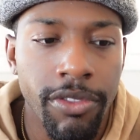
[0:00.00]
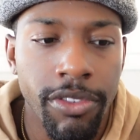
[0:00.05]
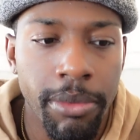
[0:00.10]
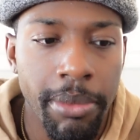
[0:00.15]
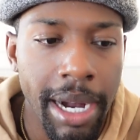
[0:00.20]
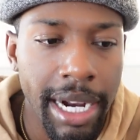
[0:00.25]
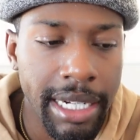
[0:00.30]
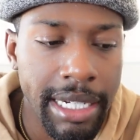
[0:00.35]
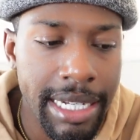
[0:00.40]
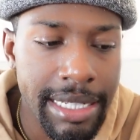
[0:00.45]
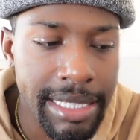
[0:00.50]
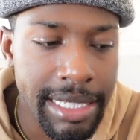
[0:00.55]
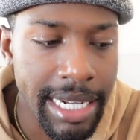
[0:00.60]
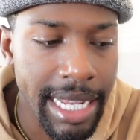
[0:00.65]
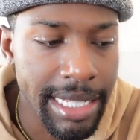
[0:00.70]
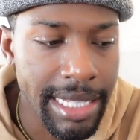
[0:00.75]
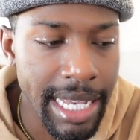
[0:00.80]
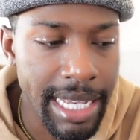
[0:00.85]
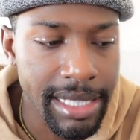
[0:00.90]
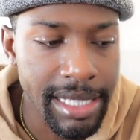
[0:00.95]
my cousin
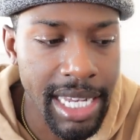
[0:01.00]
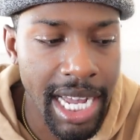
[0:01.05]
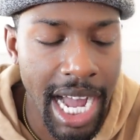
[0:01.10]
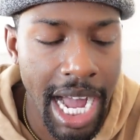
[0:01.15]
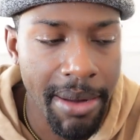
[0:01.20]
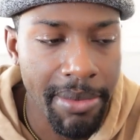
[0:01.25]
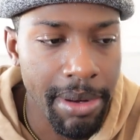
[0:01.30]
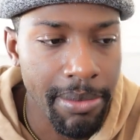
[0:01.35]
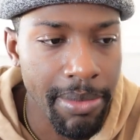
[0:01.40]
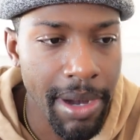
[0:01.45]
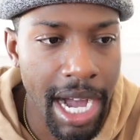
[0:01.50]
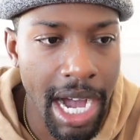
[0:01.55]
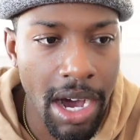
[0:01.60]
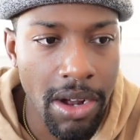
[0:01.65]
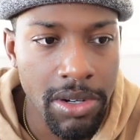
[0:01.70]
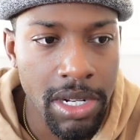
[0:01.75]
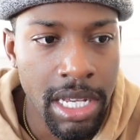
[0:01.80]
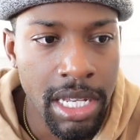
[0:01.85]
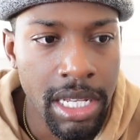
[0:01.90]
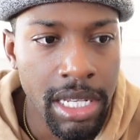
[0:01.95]
at that time
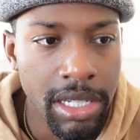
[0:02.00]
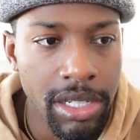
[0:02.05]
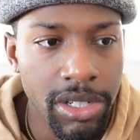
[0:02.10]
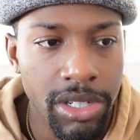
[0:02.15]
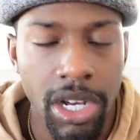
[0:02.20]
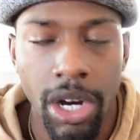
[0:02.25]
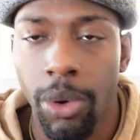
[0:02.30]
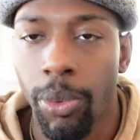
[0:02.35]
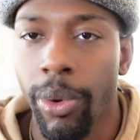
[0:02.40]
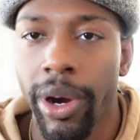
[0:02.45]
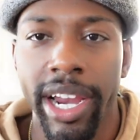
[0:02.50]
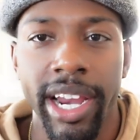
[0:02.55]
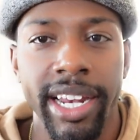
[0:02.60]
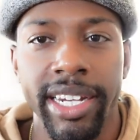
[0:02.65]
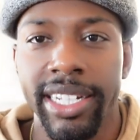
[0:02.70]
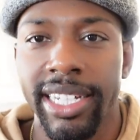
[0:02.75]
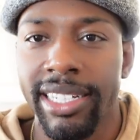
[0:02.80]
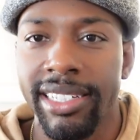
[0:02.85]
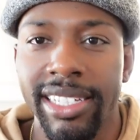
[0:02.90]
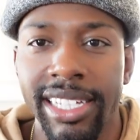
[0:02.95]
about wearing
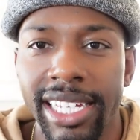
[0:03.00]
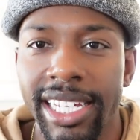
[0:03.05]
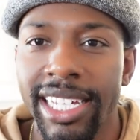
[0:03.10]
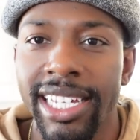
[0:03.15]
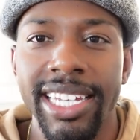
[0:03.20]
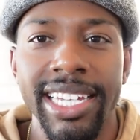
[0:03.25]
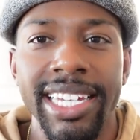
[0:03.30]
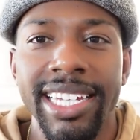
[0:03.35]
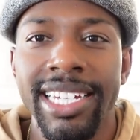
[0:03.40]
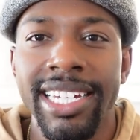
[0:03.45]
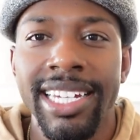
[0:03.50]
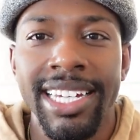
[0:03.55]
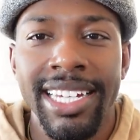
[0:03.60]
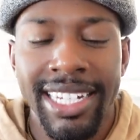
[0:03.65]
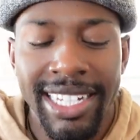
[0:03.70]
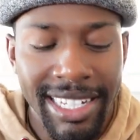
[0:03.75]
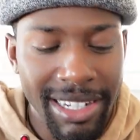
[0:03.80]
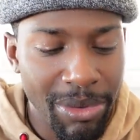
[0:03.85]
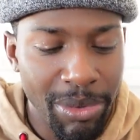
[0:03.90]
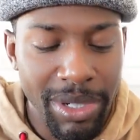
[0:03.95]
the gi,
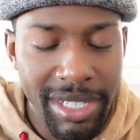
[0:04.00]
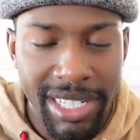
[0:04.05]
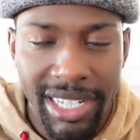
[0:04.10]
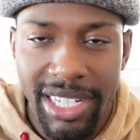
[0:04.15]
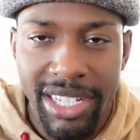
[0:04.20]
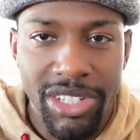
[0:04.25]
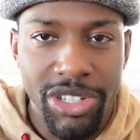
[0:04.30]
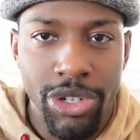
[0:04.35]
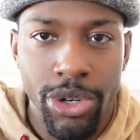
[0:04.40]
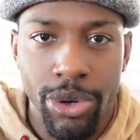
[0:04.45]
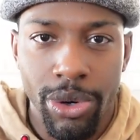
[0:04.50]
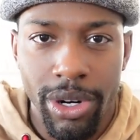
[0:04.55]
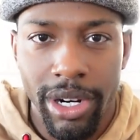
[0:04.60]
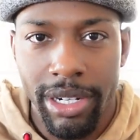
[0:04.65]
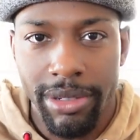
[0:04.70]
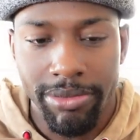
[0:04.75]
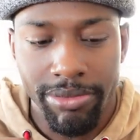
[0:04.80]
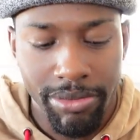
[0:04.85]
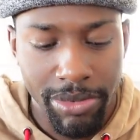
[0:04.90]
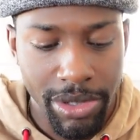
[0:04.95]
which is
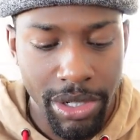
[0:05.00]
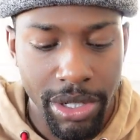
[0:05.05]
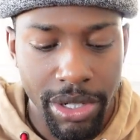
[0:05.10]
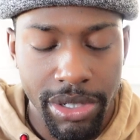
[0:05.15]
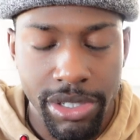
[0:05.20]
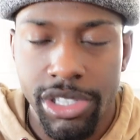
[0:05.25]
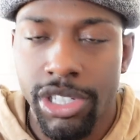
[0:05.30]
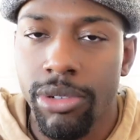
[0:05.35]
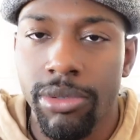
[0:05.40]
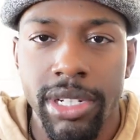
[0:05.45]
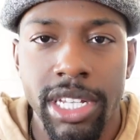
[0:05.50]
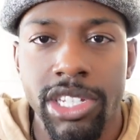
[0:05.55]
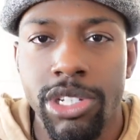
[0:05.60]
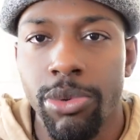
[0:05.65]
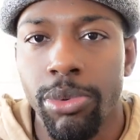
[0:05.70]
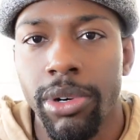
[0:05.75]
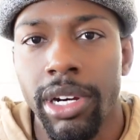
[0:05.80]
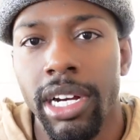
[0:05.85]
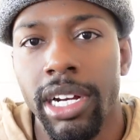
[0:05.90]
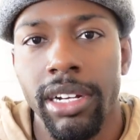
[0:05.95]
your suit that you
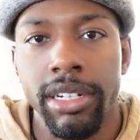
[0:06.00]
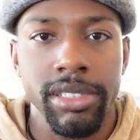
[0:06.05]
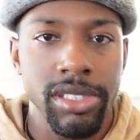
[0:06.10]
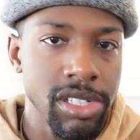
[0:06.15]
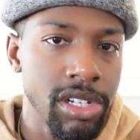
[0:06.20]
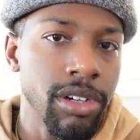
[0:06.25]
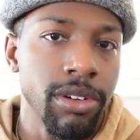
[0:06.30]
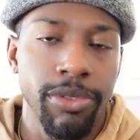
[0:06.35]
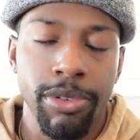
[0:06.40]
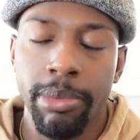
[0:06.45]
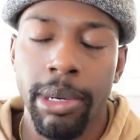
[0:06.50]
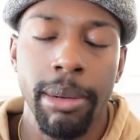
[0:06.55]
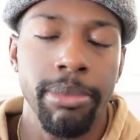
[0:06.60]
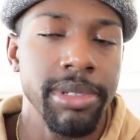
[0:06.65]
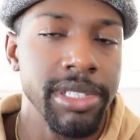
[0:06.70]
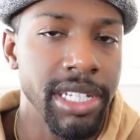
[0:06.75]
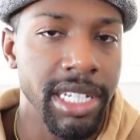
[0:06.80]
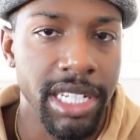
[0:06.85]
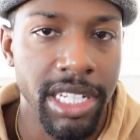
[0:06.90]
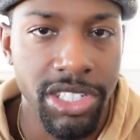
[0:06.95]
wear. So for my
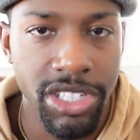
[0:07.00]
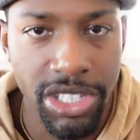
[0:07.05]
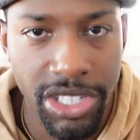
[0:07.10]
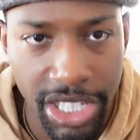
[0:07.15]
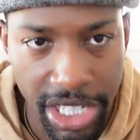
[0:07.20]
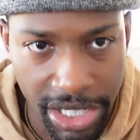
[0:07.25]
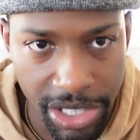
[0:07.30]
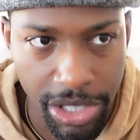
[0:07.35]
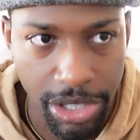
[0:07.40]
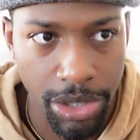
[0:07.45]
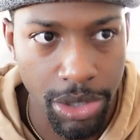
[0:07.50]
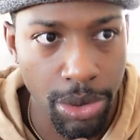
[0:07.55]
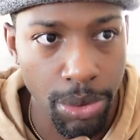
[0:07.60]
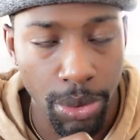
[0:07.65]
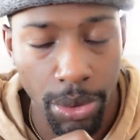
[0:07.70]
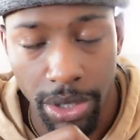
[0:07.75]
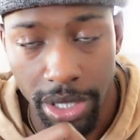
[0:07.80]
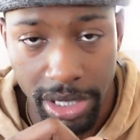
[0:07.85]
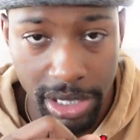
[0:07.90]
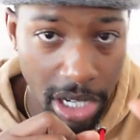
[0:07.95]
Brazilian Jiu Jitsu,
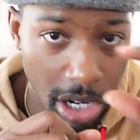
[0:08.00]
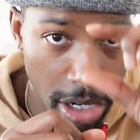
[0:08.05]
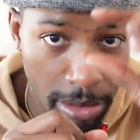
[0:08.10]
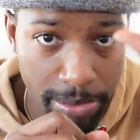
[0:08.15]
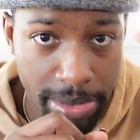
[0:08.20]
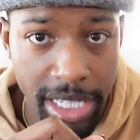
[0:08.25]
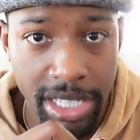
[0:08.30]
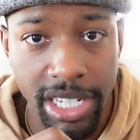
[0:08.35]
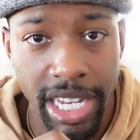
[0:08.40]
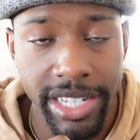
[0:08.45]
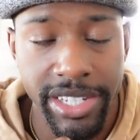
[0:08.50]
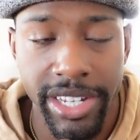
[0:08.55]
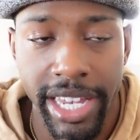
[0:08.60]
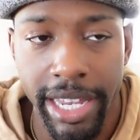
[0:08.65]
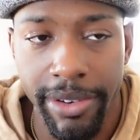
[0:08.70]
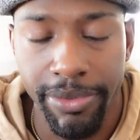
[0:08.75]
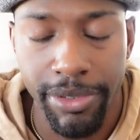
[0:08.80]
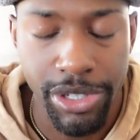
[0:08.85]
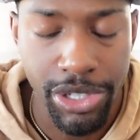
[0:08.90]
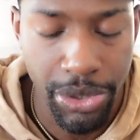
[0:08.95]
or it's called
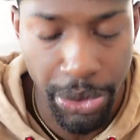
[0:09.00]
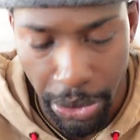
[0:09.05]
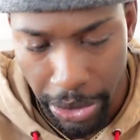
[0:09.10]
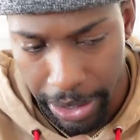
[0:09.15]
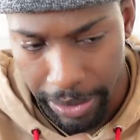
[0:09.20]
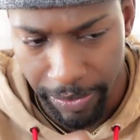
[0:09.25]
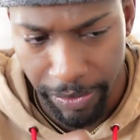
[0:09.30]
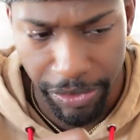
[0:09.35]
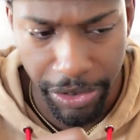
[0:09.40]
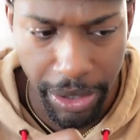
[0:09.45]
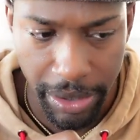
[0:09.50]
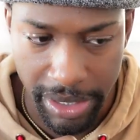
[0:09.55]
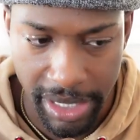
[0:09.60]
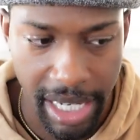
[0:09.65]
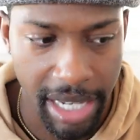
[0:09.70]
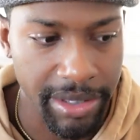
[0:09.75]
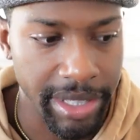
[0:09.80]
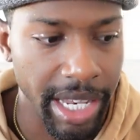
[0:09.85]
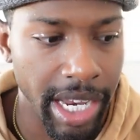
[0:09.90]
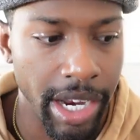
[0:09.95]
BJJ for short, folks
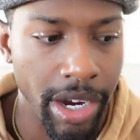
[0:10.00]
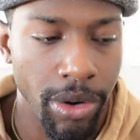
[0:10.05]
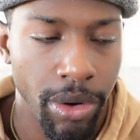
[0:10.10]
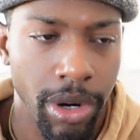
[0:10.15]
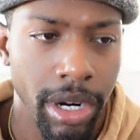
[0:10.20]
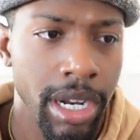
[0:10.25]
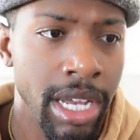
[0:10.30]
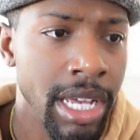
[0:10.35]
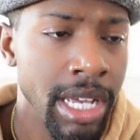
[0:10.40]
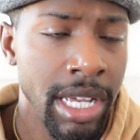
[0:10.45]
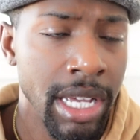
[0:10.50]
out there, or